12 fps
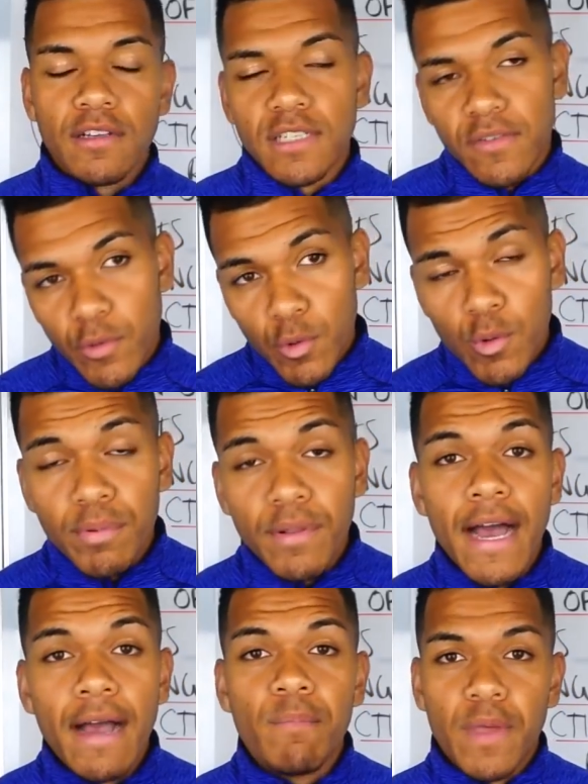And if you want to
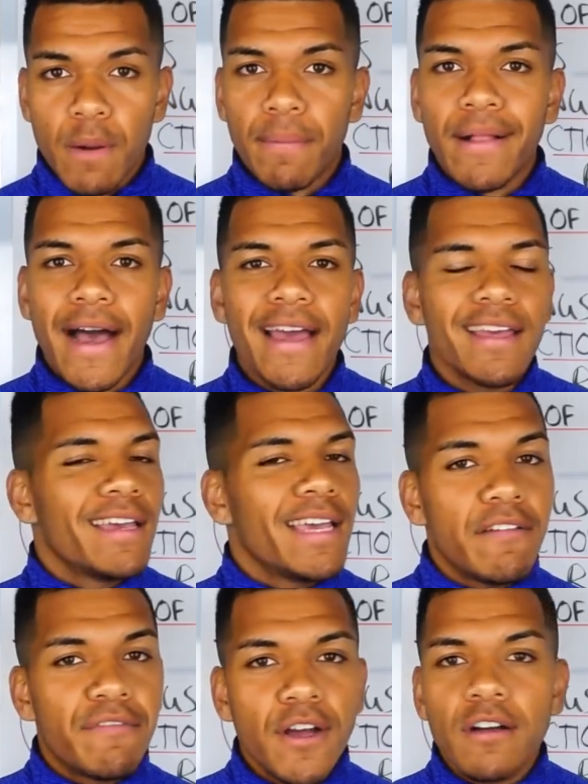apply, then apply.
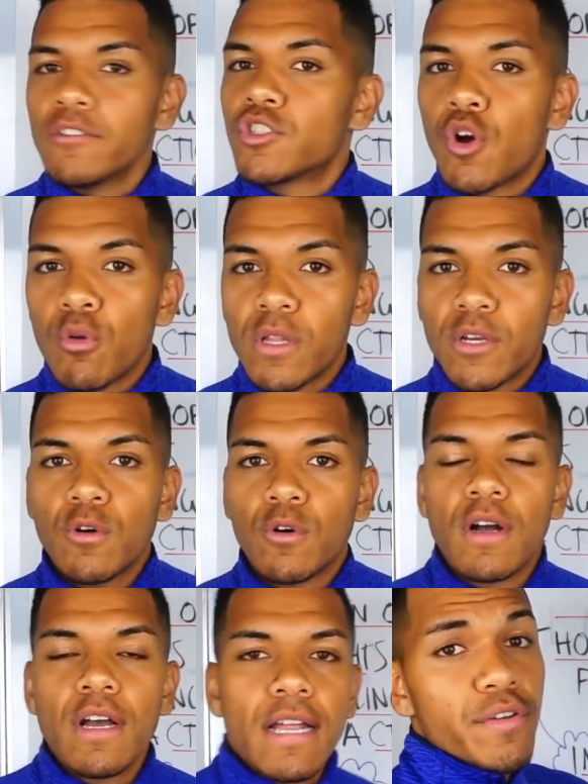If not, totally cool.